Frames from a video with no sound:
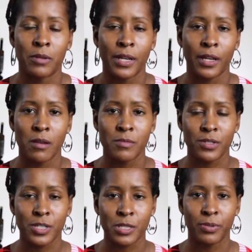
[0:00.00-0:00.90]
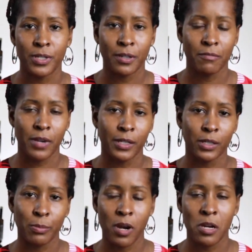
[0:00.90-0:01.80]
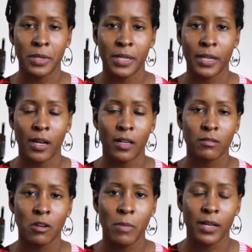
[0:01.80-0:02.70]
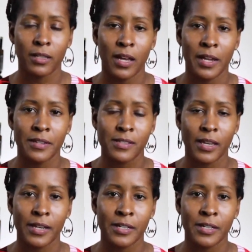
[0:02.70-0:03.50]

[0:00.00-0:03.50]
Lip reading: Now, when it comes to just putting regular permanent color on my client's